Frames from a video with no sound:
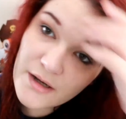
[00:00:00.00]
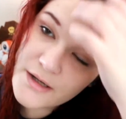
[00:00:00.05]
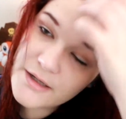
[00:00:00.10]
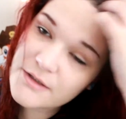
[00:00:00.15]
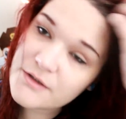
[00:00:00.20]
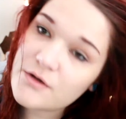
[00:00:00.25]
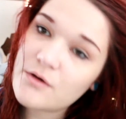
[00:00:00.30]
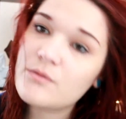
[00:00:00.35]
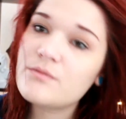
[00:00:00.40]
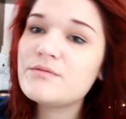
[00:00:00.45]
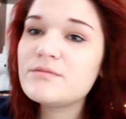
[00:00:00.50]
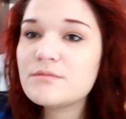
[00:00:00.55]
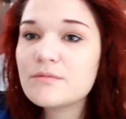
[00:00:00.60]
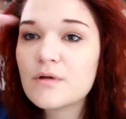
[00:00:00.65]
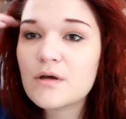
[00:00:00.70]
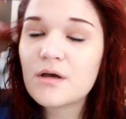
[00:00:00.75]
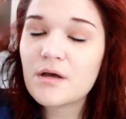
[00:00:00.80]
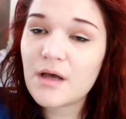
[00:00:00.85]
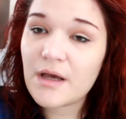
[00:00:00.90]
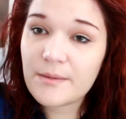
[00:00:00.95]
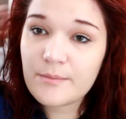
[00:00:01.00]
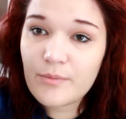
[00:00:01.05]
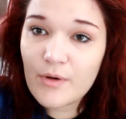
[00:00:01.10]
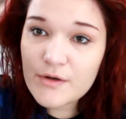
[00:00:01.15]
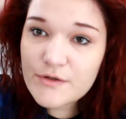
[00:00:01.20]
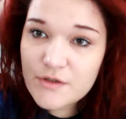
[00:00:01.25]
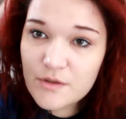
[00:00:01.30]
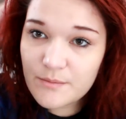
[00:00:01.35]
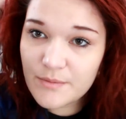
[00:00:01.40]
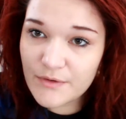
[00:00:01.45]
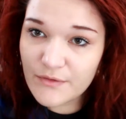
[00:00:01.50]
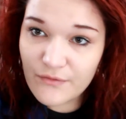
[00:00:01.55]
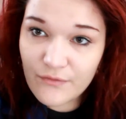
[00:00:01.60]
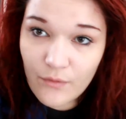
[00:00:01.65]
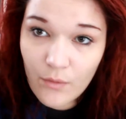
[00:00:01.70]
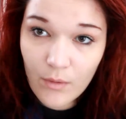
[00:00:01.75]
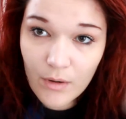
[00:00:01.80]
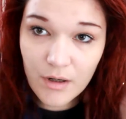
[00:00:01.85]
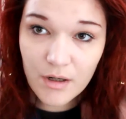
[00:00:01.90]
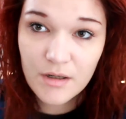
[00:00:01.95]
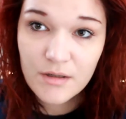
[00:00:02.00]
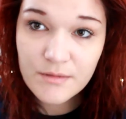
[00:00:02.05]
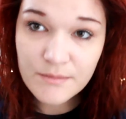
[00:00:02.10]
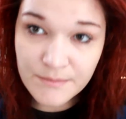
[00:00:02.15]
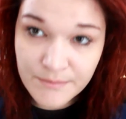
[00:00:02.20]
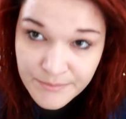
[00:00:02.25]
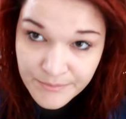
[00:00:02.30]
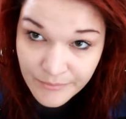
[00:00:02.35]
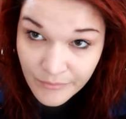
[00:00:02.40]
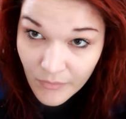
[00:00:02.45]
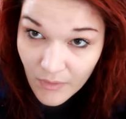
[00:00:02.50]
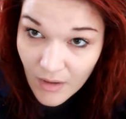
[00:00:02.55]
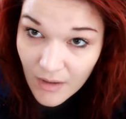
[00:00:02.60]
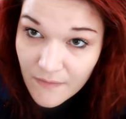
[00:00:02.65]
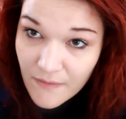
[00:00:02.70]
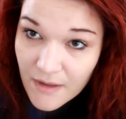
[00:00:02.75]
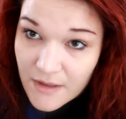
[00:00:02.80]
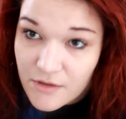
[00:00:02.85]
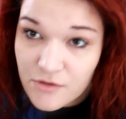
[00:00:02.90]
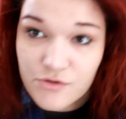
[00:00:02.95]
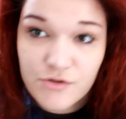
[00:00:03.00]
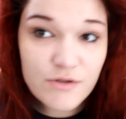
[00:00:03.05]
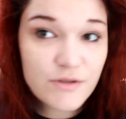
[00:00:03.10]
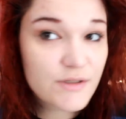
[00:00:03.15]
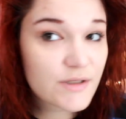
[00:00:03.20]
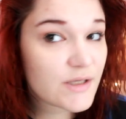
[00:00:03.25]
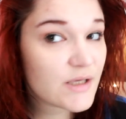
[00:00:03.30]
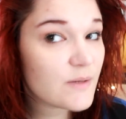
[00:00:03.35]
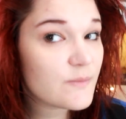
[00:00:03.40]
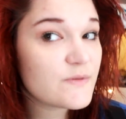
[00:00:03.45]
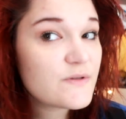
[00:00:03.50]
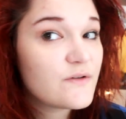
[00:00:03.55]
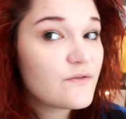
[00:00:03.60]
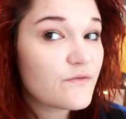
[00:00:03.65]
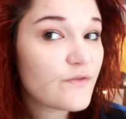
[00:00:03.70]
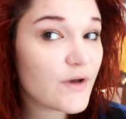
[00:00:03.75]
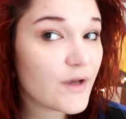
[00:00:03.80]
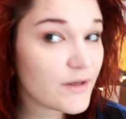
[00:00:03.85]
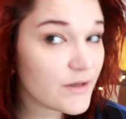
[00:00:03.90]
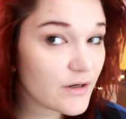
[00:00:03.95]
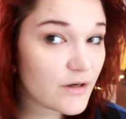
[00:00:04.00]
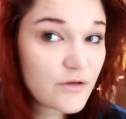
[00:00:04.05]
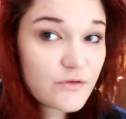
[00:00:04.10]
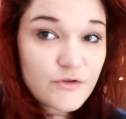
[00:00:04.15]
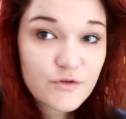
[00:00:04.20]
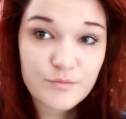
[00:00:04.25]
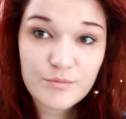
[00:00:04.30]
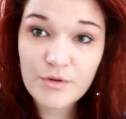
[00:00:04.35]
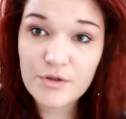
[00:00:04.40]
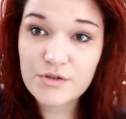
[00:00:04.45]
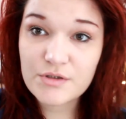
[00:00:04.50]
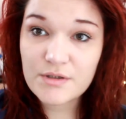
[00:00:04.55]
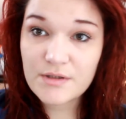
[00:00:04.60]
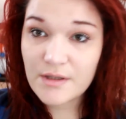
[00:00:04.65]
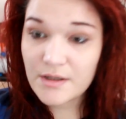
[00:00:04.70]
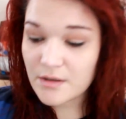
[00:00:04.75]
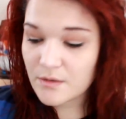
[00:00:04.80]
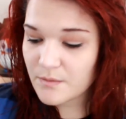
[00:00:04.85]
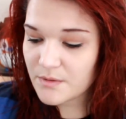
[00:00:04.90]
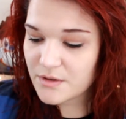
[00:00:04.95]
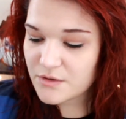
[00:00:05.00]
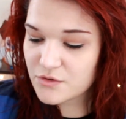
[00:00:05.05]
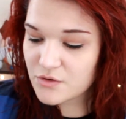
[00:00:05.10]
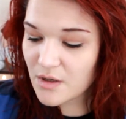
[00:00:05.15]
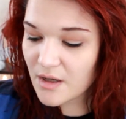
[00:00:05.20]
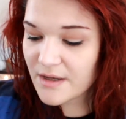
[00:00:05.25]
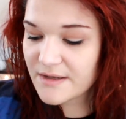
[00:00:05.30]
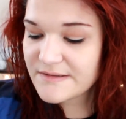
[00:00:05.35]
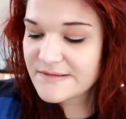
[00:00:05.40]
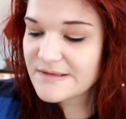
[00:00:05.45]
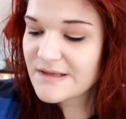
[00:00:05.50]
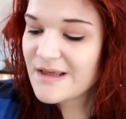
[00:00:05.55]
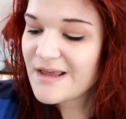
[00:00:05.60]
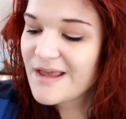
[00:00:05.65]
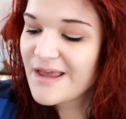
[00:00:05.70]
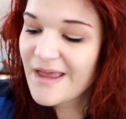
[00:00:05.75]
I don't, I brush it before, and that usually keeps it fine, and I'll just brush it later when it dries.